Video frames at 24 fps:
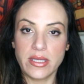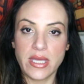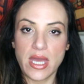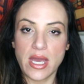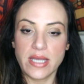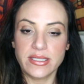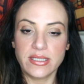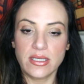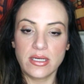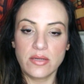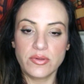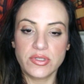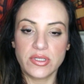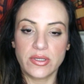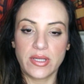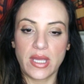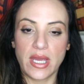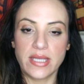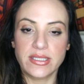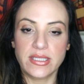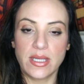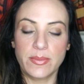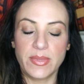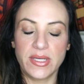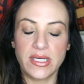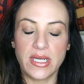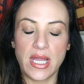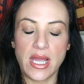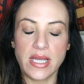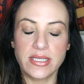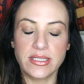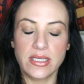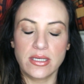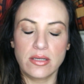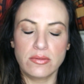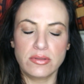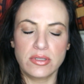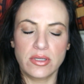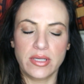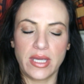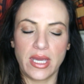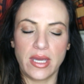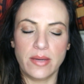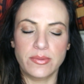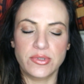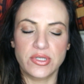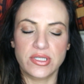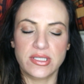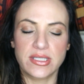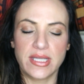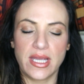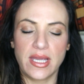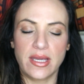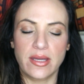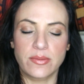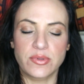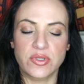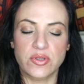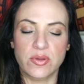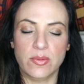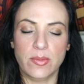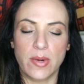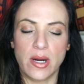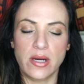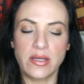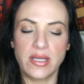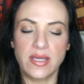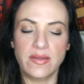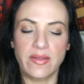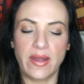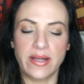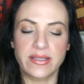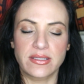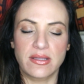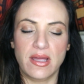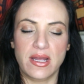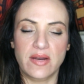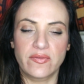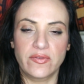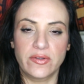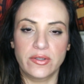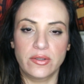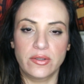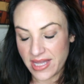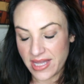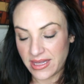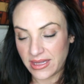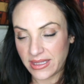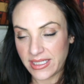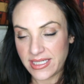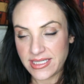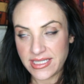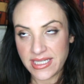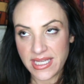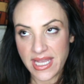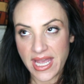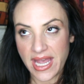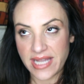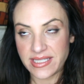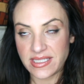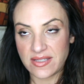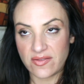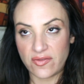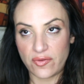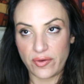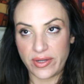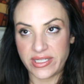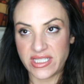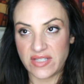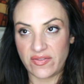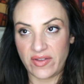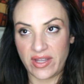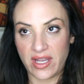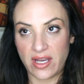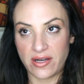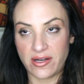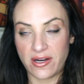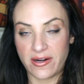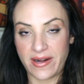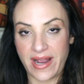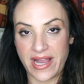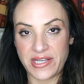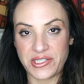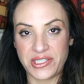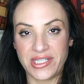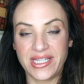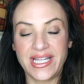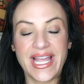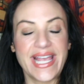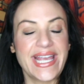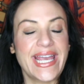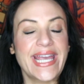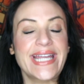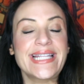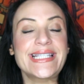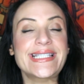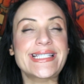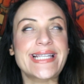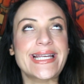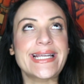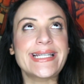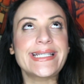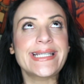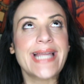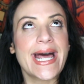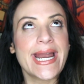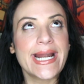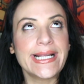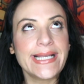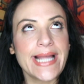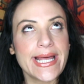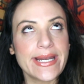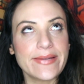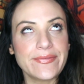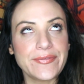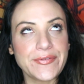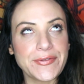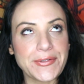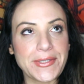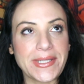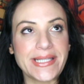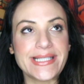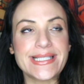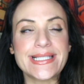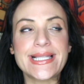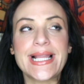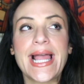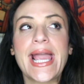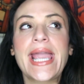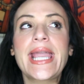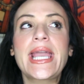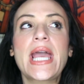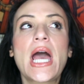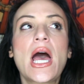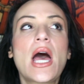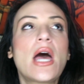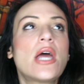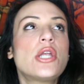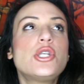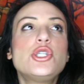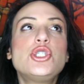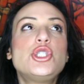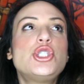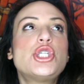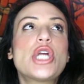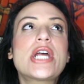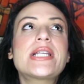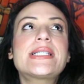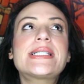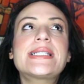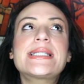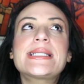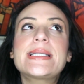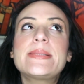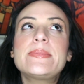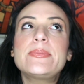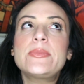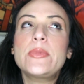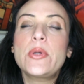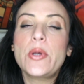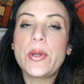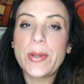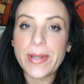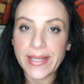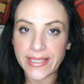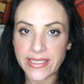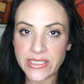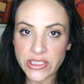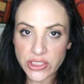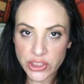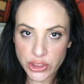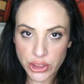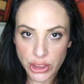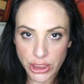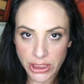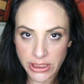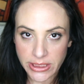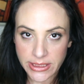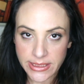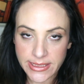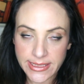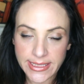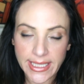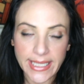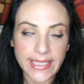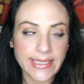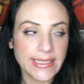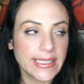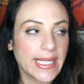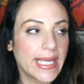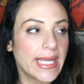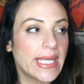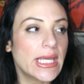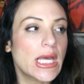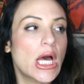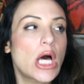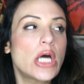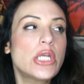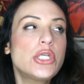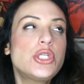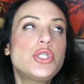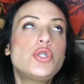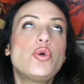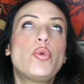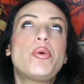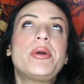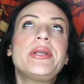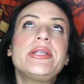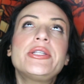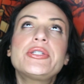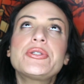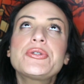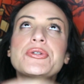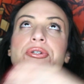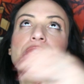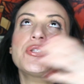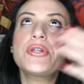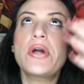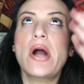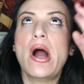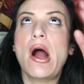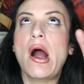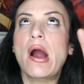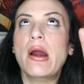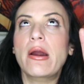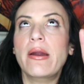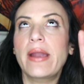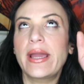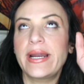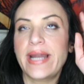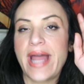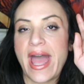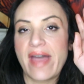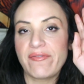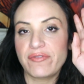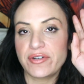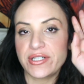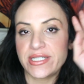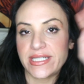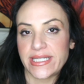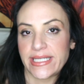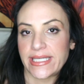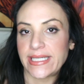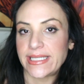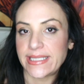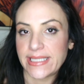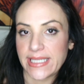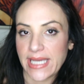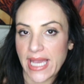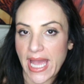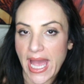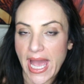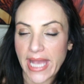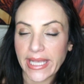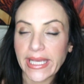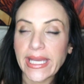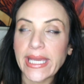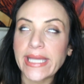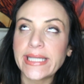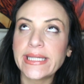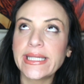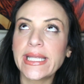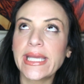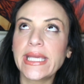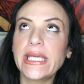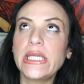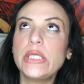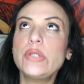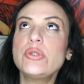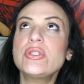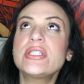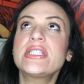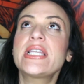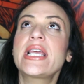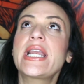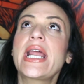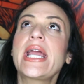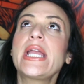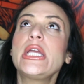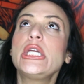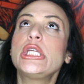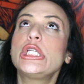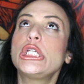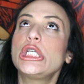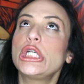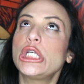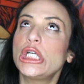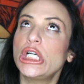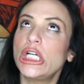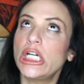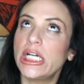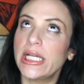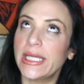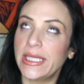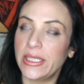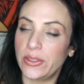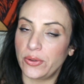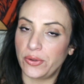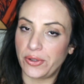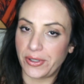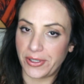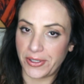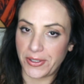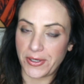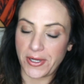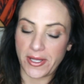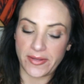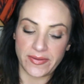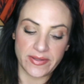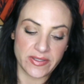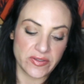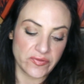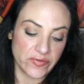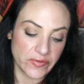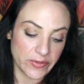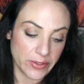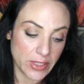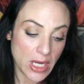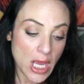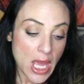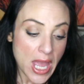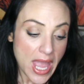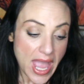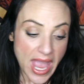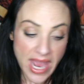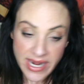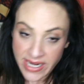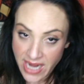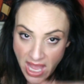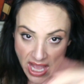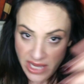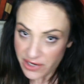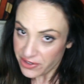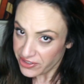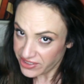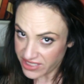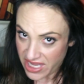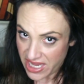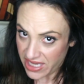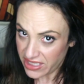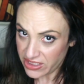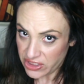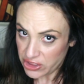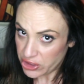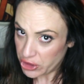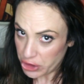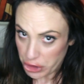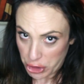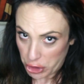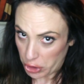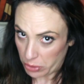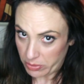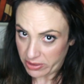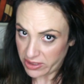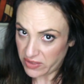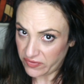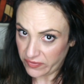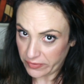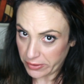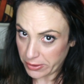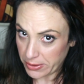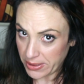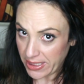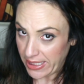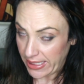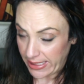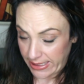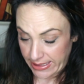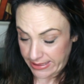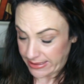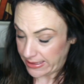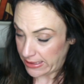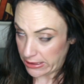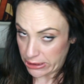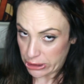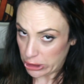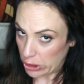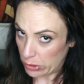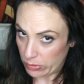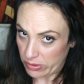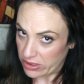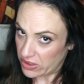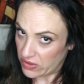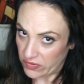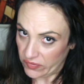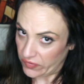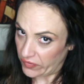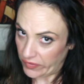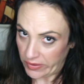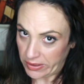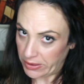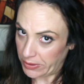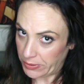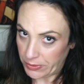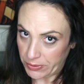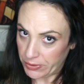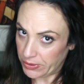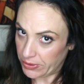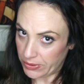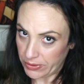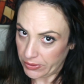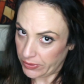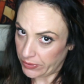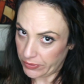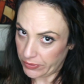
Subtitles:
Yeah, I said it was okay. I said it was okay. I'm just saying, I'm just remarking that it's a lot of And Lizzie has the voice of like a Kardashian. Like, it's like not a lot of food. It's like just some oysters. And like oysters are an aphrodisiac. And like you said, I could order all this food. And now you're saying it's too much food? Is it too much food?